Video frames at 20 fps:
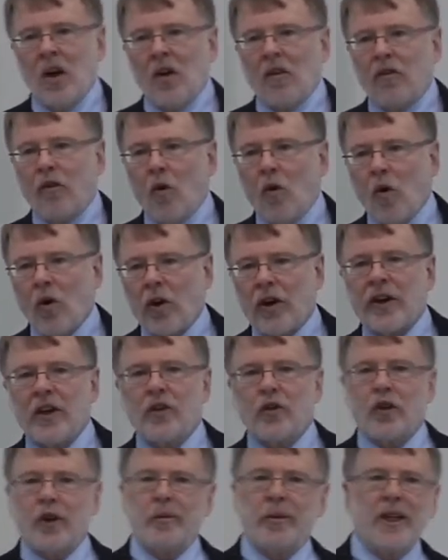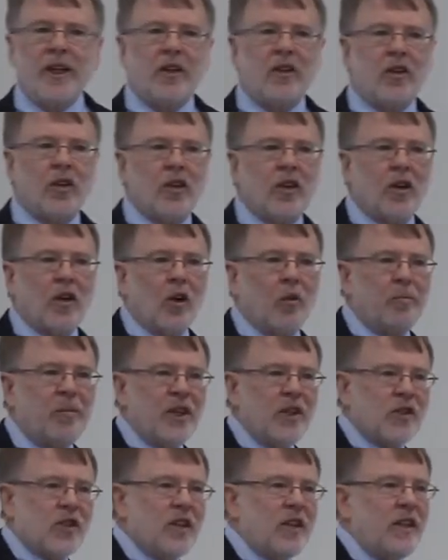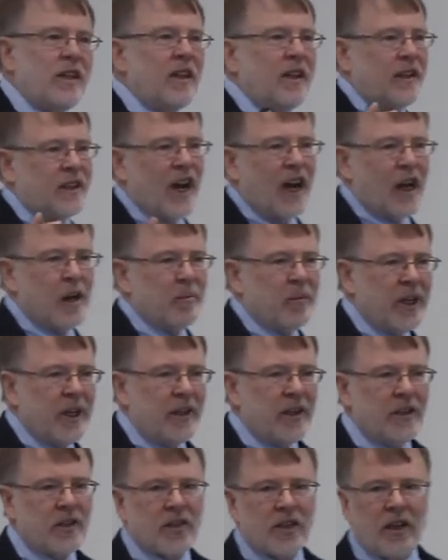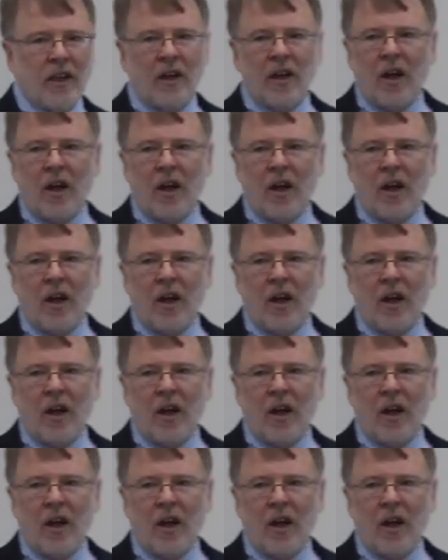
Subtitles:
for contributing to obesity, diabetes,